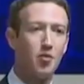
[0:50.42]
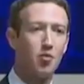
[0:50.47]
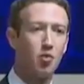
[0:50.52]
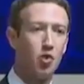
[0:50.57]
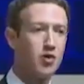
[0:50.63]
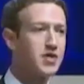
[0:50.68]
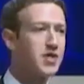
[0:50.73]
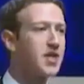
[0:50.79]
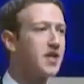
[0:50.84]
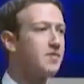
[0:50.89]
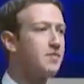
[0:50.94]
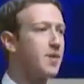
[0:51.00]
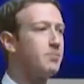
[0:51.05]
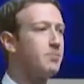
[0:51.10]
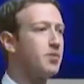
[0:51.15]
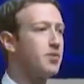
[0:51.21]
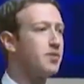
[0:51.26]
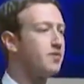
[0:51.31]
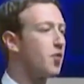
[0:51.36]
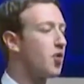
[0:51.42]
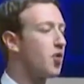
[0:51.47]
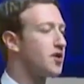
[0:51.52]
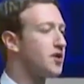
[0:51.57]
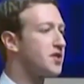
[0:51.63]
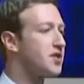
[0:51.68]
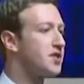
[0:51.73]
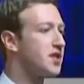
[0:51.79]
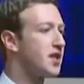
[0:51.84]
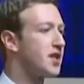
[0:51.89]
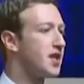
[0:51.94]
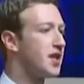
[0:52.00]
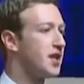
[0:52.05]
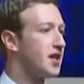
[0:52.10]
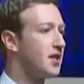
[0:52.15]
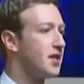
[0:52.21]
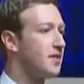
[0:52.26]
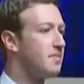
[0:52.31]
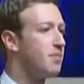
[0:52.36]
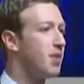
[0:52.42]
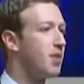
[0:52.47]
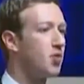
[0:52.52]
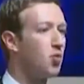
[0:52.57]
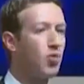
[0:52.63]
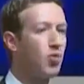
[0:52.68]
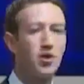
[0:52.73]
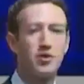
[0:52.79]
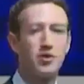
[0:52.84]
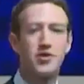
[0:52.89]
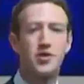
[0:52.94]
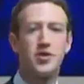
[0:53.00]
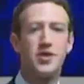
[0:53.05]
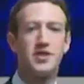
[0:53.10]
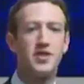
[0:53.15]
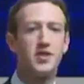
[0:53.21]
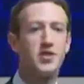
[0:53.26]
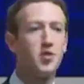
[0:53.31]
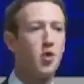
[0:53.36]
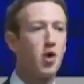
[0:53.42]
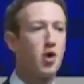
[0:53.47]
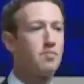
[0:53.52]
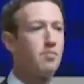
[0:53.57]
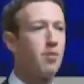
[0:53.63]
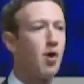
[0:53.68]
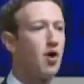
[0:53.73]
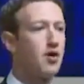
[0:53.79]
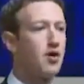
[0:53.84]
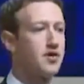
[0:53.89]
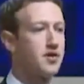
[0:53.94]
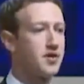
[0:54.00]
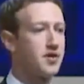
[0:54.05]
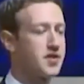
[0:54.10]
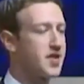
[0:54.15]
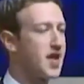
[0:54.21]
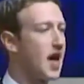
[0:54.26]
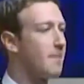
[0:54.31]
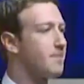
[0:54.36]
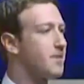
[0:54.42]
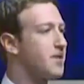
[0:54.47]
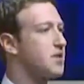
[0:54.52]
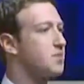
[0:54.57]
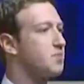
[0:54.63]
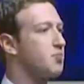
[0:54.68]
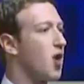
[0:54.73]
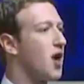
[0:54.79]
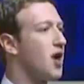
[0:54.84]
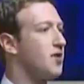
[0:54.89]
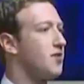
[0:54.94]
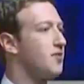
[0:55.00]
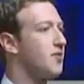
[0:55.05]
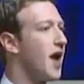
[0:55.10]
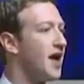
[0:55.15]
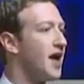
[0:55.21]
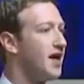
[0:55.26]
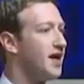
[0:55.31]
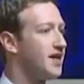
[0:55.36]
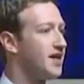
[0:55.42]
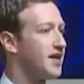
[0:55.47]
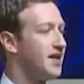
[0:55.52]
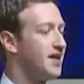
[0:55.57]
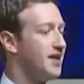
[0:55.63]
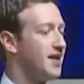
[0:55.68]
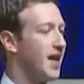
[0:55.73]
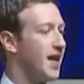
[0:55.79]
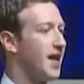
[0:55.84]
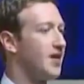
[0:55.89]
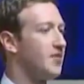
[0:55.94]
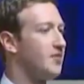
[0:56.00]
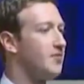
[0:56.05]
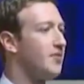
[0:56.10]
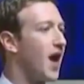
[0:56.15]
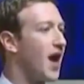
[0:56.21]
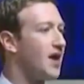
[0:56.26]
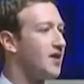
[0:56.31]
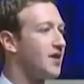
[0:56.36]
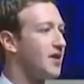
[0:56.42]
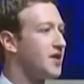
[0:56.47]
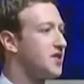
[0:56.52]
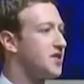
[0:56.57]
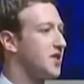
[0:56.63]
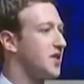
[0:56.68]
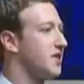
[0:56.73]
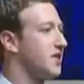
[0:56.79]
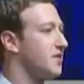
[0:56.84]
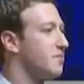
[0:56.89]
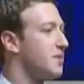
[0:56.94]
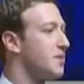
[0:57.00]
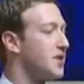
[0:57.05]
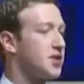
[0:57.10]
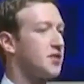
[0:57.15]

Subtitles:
Work to give people a voice, but we also need to do our part to stop the spread of hate and violence and